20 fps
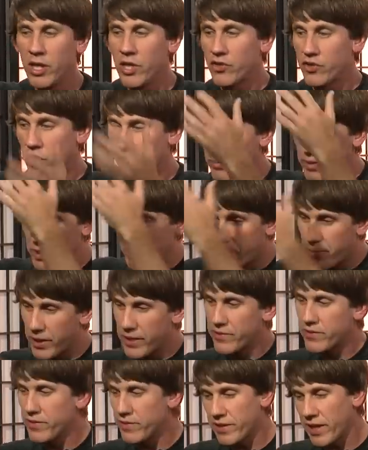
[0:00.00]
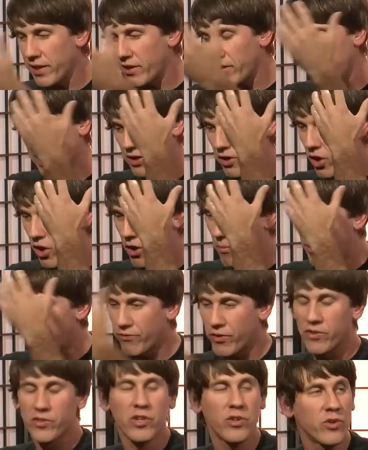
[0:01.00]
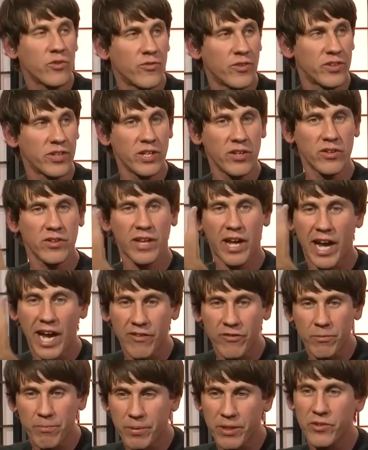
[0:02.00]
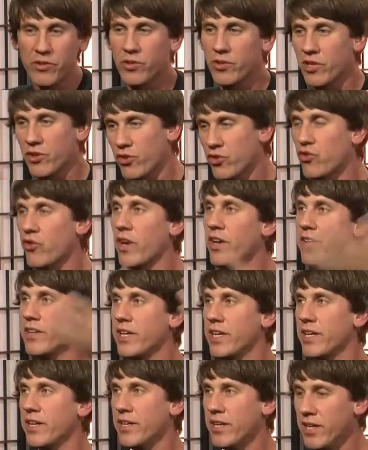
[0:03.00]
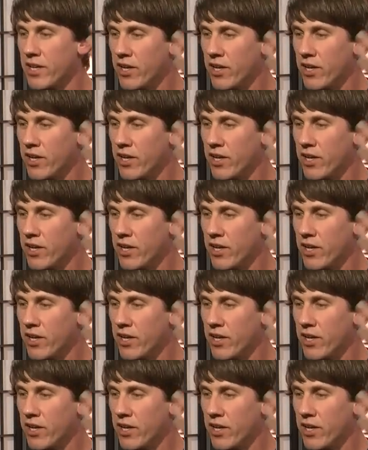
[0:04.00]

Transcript: Show me the places that like all my friends go to for dinner that I haven't been to that are trending